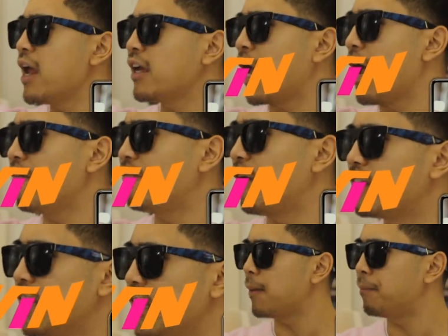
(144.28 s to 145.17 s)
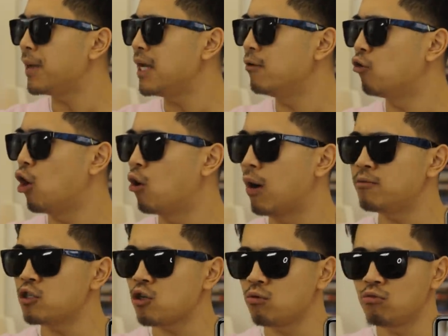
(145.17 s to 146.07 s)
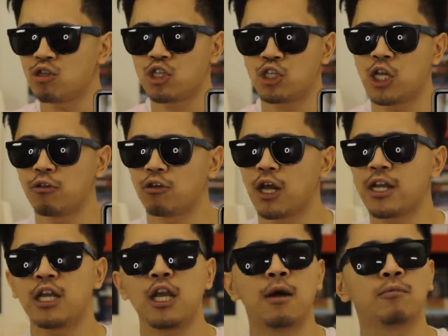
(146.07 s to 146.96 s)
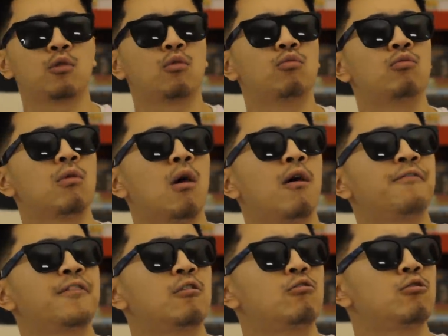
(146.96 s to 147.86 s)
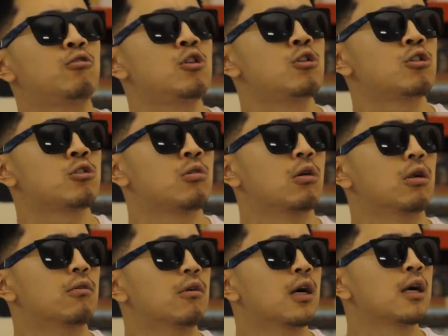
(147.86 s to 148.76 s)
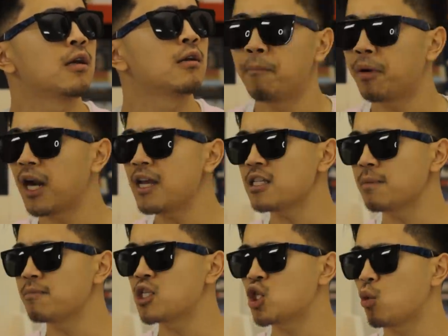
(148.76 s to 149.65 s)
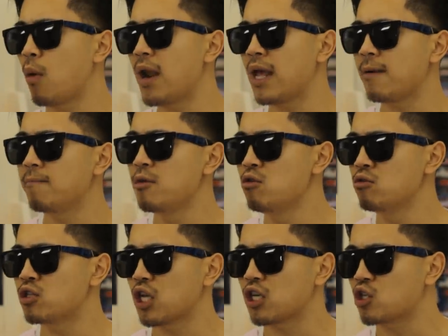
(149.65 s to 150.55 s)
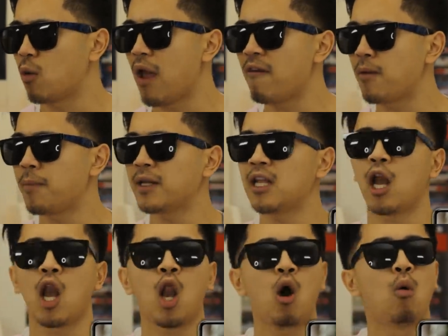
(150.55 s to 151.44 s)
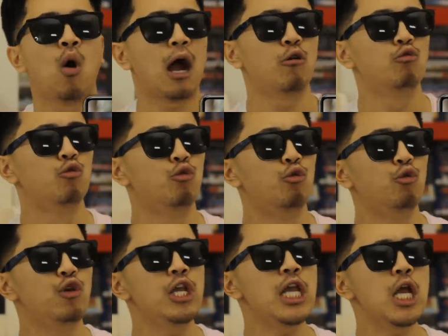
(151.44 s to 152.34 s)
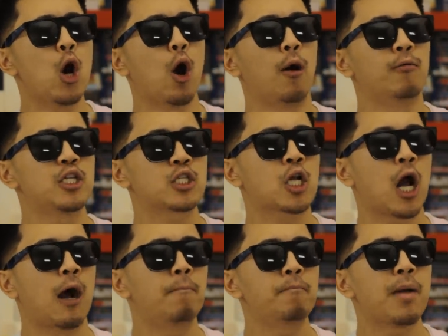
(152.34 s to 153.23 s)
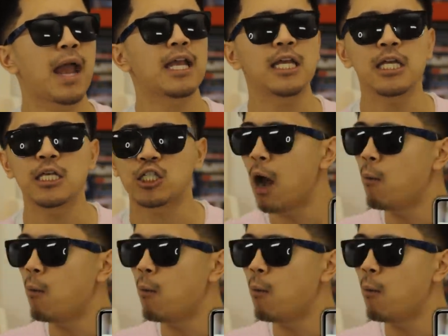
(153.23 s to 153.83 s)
Hey Kevin, get a B-roll. I'm just going to sit right here. I'm going to look off into the distance, right? Play some swelling music so everybody know how real this comeback is.